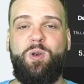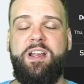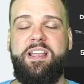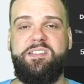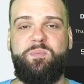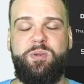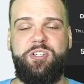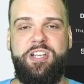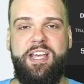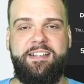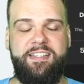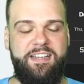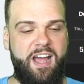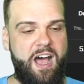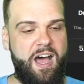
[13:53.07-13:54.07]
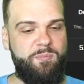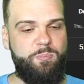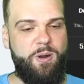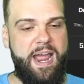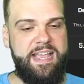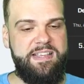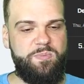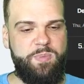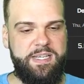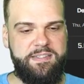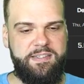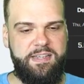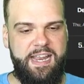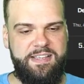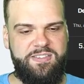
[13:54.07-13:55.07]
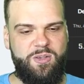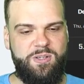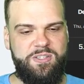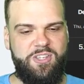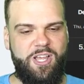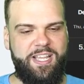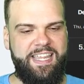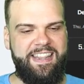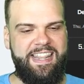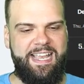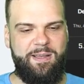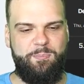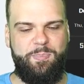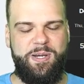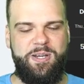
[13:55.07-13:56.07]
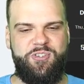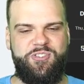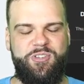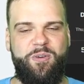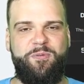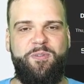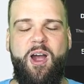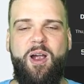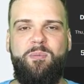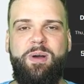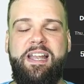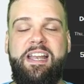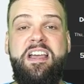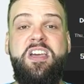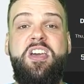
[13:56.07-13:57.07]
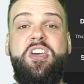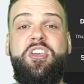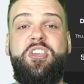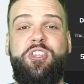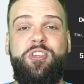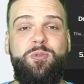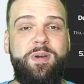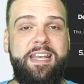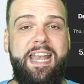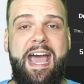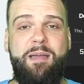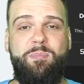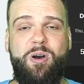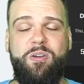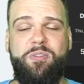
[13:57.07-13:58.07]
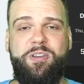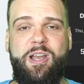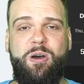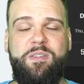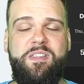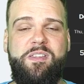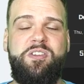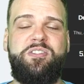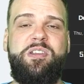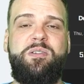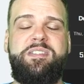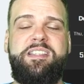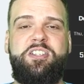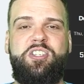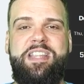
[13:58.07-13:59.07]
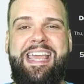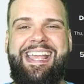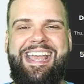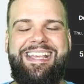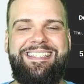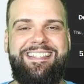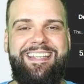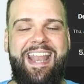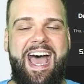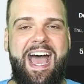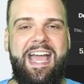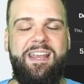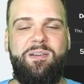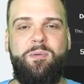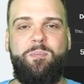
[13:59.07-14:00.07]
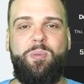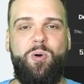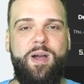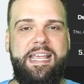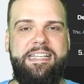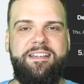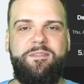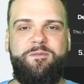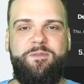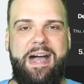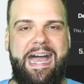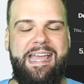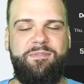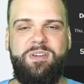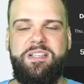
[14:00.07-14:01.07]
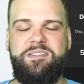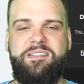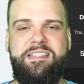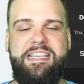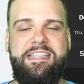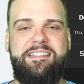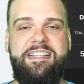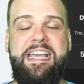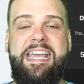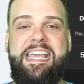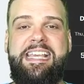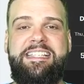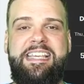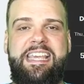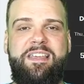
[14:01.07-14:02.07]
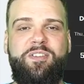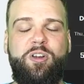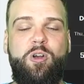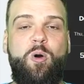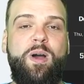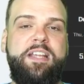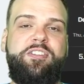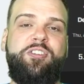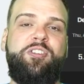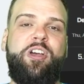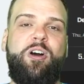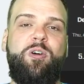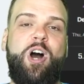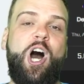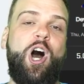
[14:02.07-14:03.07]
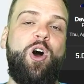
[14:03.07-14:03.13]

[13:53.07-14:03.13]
where he's projected on PrizePicks today. So it's looking like a push so far, but you and I both know that there's no such thing as 9.5 assists. He's either going to go